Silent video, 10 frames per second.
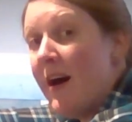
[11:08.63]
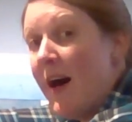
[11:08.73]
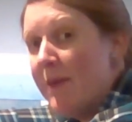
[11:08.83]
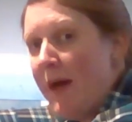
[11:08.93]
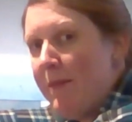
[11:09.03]

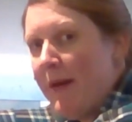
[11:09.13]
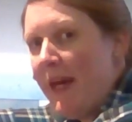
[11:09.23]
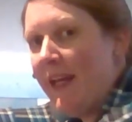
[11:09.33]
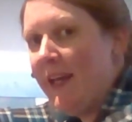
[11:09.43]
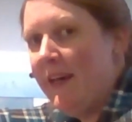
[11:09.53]
On my
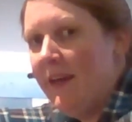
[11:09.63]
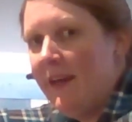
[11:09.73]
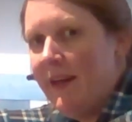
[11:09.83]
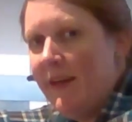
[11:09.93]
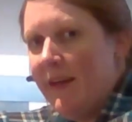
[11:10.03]
bike,
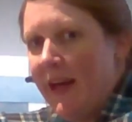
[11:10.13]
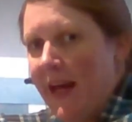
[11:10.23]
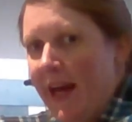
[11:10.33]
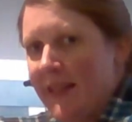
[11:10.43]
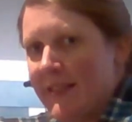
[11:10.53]

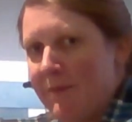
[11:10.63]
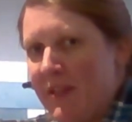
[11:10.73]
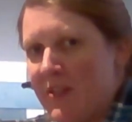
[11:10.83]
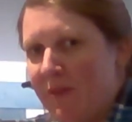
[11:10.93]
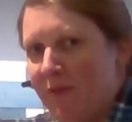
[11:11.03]
as I
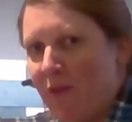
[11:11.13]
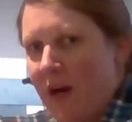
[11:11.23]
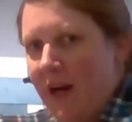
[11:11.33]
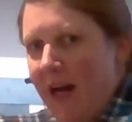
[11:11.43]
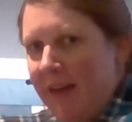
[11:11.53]
mentioned
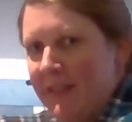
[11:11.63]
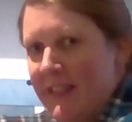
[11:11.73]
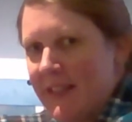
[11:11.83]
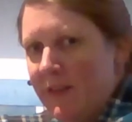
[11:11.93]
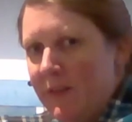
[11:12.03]
before, I have
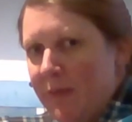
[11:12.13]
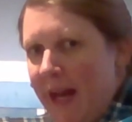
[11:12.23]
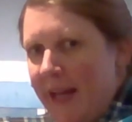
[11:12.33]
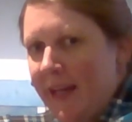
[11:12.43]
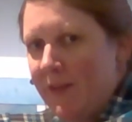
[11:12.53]
these little
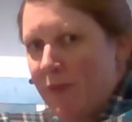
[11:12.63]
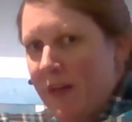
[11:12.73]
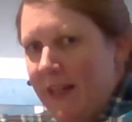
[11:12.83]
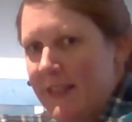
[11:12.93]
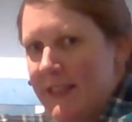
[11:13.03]
black
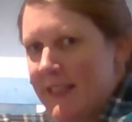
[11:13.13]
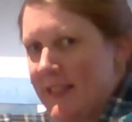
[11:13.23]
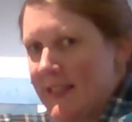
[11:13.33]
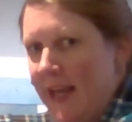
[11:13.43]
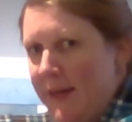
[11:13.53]
rings
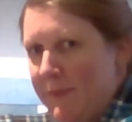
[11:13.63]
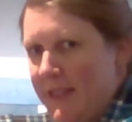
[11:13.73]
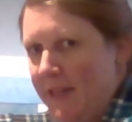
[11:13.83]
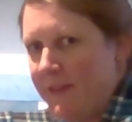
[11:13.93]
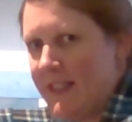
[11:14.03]
that slide up and
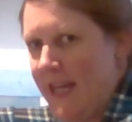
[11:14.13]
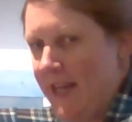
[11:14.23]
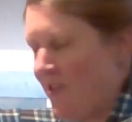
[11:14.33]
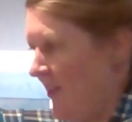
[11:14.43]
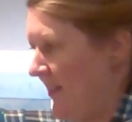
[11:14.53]
down the
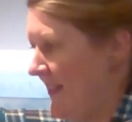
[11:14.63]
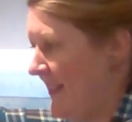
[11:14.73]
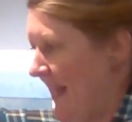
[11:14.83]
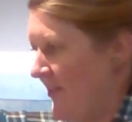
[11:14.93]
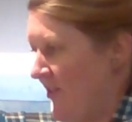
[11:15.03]

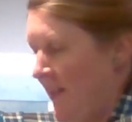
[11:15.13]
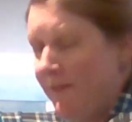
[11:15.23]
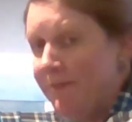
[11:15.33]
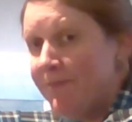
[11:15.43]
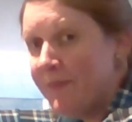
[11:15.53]

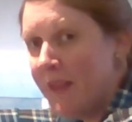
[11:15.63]
stanchion.